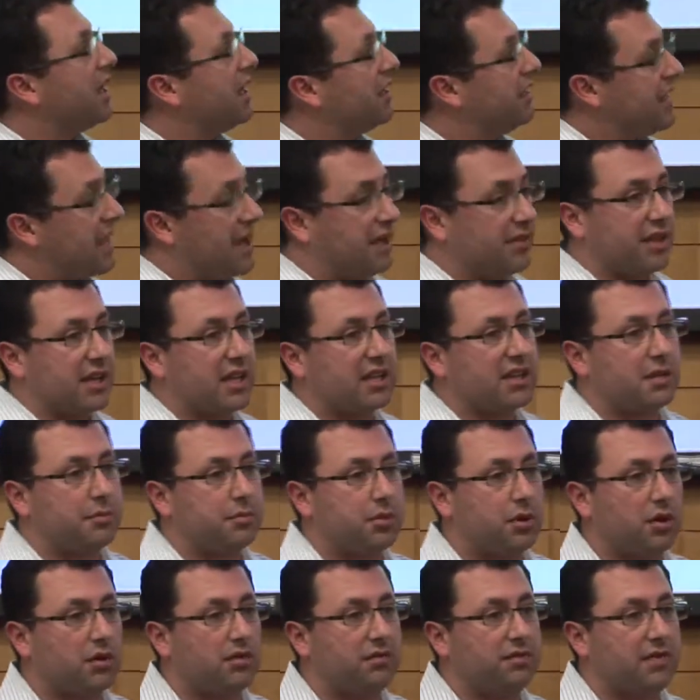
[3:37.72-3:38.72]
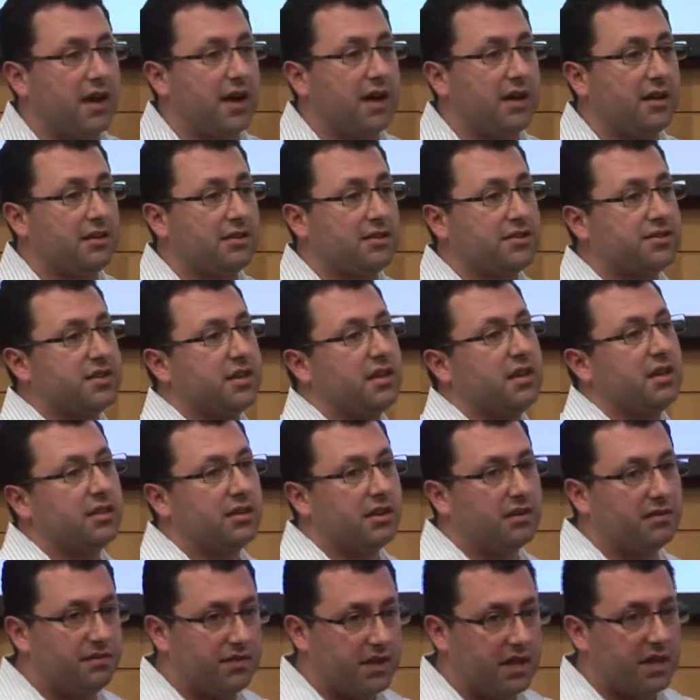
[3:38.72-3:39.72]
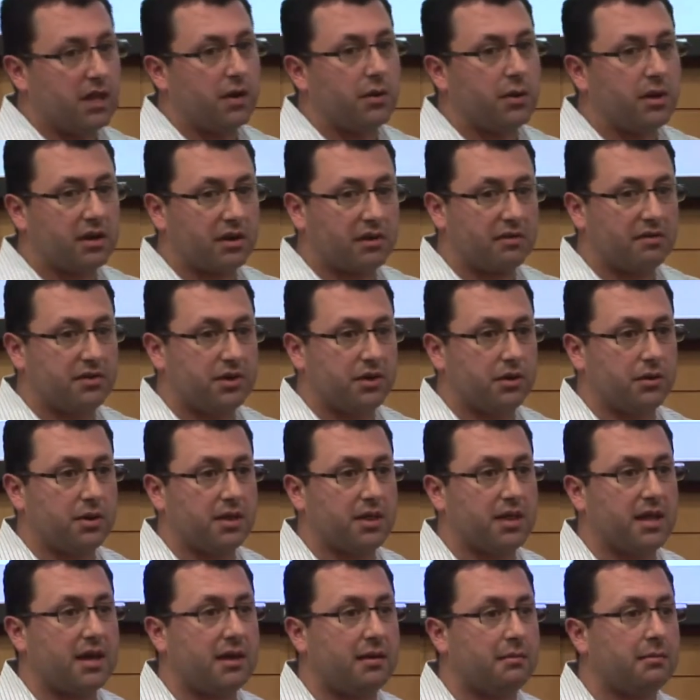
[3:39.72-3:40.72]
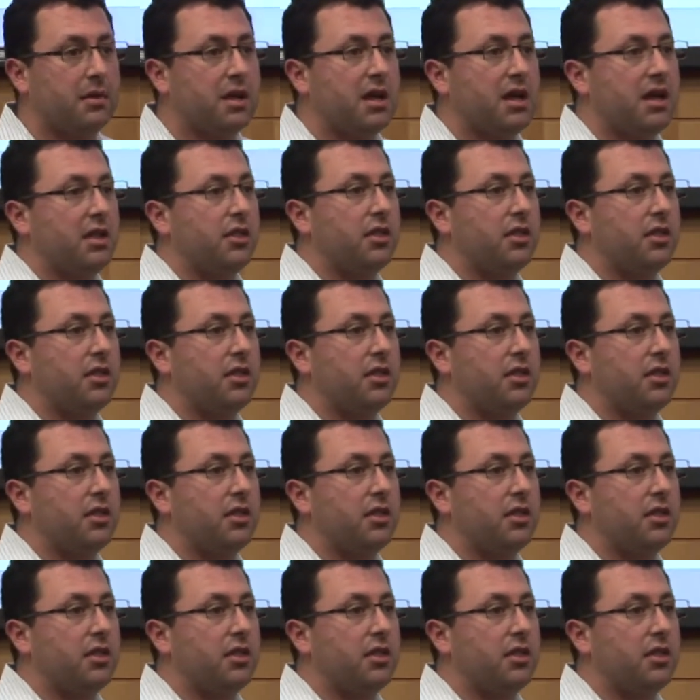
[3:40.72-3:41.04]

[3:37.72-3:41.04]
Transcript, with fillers: And now they get the profiles, they're videoing and interviewing them.